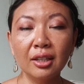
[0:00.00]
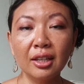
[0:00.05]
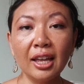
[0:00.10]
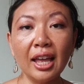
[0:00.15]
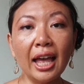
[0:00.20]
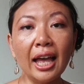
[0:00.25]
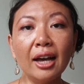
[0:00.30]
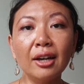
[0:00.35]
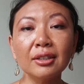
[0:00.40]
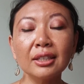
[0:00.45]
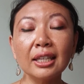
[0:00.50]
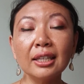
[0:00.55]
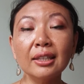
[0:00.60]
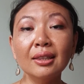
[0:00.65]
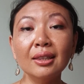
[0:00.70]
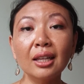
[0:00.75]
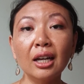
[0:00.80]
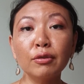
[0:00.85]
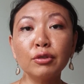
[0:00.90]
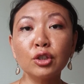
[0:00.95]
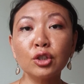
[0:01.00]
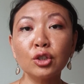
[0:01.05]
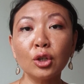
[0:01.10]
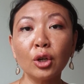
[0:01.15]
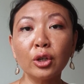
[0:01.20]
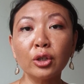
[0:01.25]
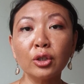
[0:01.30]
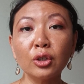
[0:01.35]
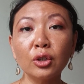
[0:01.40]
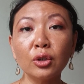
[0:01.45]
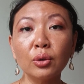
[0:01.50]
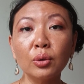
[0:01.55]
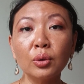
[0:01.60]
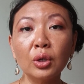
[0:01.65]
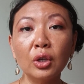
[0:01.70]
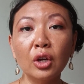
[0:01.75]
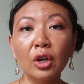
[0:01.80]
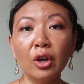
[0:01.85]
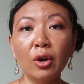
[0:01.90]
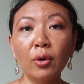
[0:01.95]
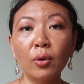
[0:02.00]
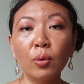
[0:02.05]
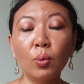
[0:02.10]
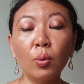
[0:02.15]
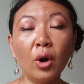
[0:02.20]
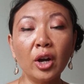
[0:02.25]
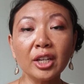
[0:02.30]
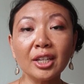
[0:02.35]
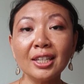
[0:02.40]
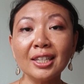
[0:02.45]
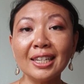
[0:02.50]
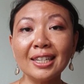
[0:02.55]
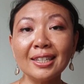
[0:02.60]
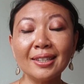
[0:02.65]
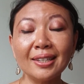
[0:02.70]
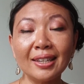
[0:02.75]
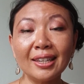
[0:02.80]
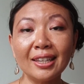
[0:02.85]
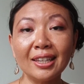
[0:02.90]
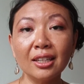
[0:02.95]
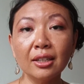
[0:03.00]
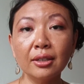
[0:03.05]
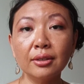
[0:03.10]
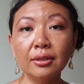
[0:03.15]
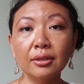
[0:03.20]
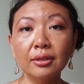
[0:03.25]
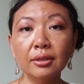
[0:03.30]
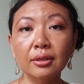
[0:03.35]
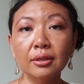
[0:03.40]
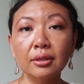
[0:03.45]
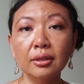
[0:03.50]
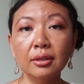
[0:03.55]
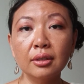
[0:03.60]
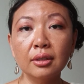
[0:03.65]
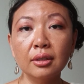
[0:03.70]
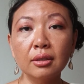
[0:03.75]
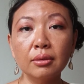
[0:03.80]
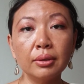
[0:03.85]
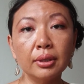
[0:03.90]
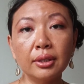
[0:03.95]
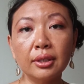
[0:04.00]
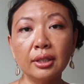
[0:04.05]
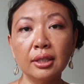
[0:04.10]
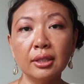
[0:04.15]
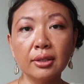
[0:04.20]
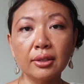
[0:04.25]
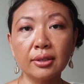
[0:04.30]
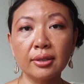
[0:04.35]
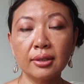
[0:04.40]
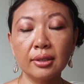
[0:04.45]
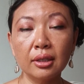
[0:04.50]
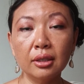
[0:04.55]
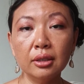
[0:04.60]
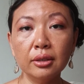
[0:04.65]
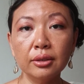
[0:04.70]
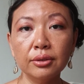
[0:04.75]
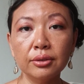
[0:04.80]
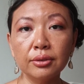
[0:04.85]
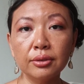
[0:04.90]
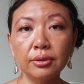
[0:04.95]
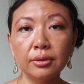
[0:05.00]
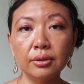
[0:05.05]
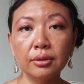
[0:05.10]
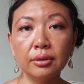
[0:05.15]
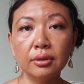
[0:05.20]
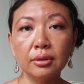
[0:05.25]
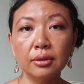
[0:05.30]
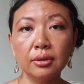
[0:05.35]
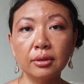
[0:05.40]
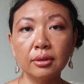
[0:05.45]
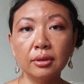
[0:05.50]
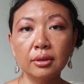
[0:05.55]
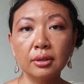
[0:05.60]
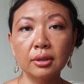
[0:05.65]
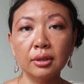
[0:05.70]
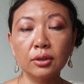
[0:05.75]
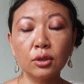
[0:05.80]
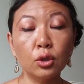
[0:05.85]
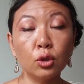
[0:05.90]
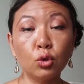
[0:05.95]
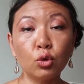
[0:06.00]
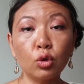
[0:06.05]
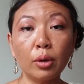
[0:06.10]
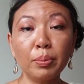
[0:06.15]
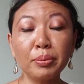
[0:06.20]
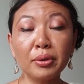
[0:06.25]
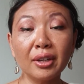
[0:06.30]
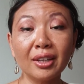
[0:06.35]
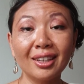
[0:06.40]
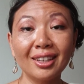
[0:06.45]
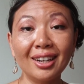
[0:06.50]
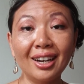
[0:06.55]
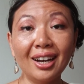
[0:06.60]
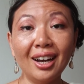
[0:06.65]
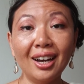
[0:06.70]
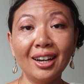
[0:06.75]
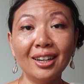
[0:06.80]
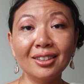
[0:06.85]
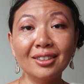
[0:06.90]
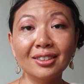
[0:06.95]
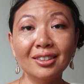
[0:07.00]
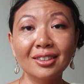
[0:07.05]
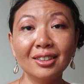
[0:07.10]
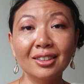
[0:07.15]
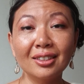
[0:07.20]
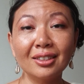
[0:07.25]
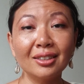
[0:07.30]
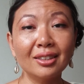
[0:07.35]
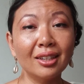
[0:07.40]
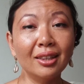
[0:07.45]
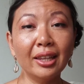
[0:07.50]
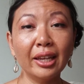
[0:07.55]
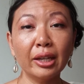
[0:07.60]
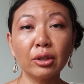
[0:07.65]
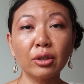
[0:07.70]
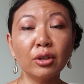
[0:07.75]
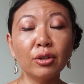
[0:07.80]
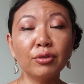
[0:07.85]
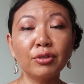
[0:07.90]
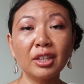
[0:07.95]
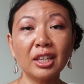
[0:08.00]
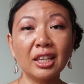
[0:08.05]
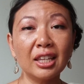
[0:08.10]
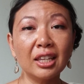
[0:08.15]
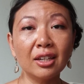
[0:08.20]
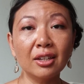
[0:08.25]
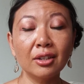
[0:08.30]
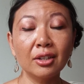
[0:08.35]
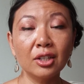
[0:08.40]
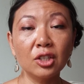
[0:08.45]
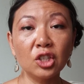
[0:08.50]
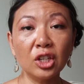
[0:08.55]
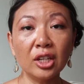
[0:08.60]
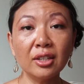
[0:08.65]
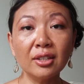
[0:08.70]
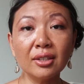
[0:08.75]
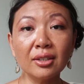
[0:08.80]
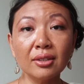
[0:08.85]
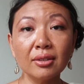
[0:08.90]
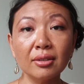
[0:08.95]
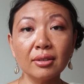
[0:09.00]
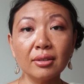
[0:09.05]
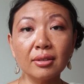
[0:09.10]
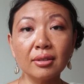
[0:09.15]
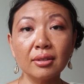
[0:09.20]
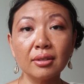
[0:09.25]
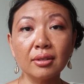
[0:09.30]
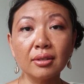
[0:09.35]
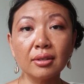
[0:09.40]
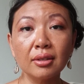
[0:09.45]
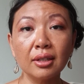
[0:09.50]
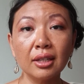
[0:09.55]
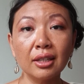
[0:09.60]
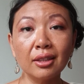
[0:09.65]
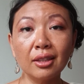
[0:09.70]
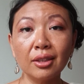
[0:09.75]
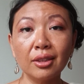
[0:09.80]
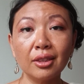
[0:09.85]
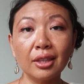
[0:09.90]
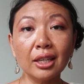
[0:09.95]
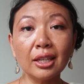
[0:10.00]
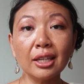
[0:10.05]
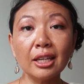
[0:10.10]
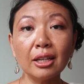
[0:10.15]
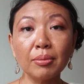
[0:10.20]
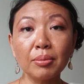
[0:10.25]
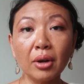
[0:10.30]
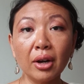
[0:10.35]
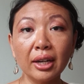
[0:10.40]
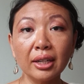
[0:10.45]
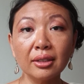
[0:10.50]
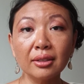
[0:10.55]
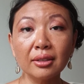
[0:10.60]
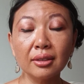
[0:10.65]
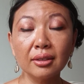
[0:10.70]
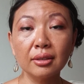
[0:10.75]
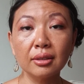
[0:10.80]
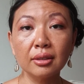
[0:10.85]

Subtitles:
How can love show you what you need to heal within yourself? To drop your guard, to let go of the hidden agendas and the thinking mind.